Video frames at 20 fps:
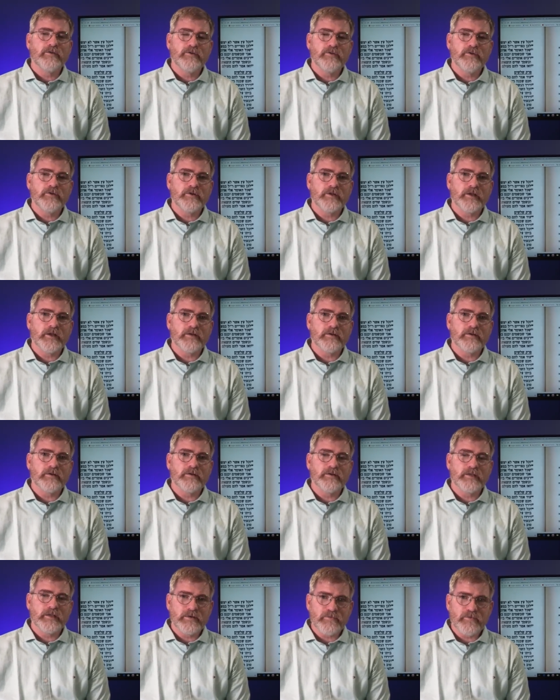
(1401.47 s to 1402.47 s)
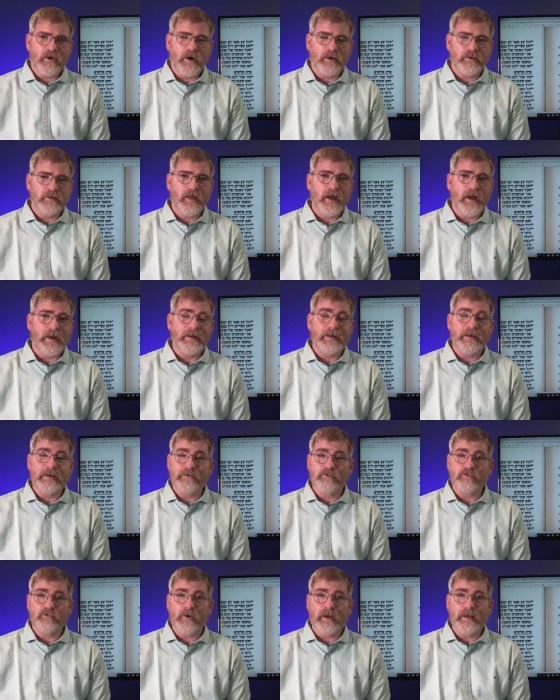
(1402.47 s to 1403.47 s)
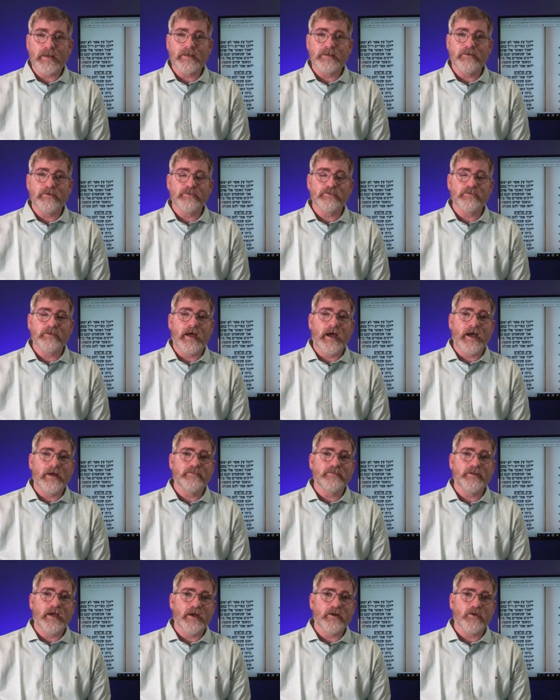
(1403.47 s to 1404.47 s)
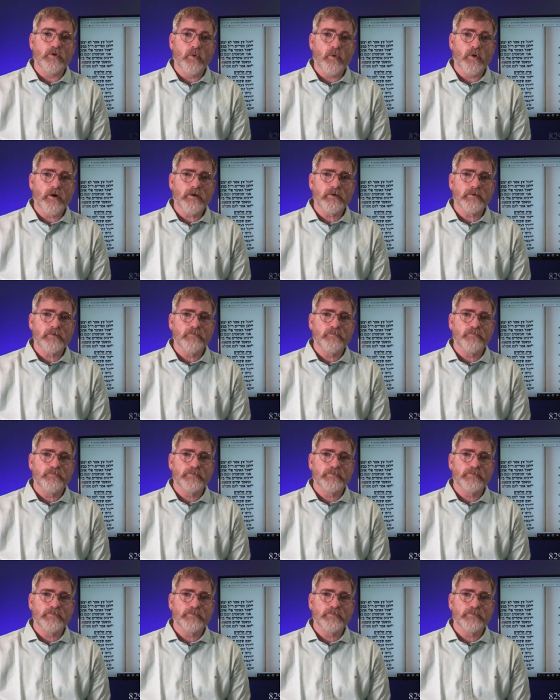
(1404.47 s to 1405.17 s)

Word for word: you can give online at IsraeliNewsLive.org